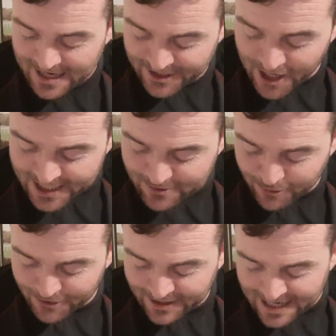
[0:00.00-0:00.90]
Nice
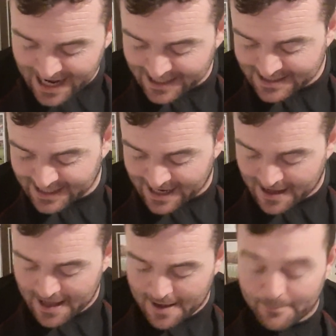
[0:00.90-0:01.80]
run the last
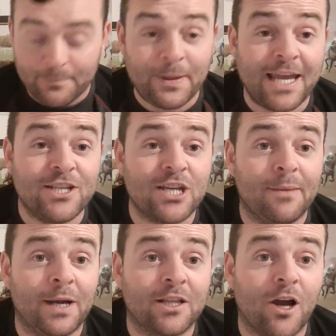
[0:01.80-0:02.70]
day. PJ
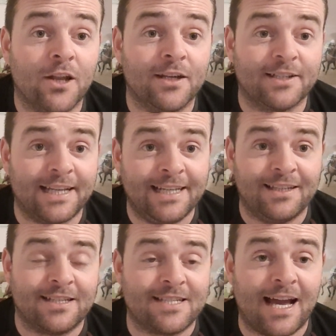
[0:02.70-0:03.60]
McDonald in
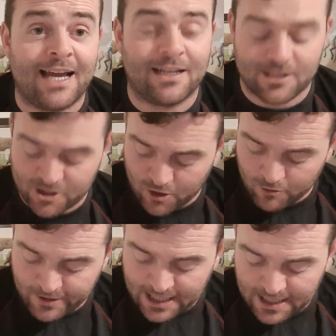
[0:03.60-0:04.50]
the saddle. So
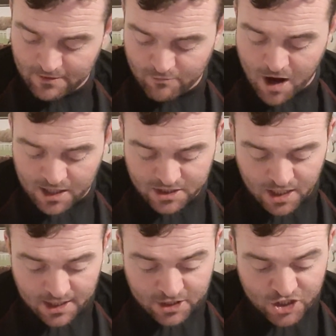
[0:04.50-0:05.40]
really rock
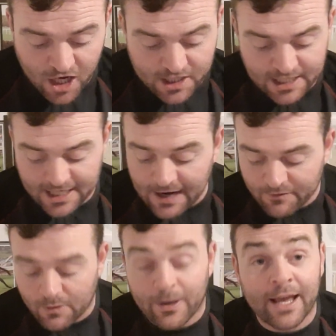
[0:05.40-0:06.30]
solid jockey in
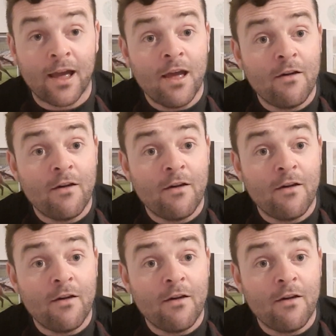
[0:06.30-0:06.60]
every way.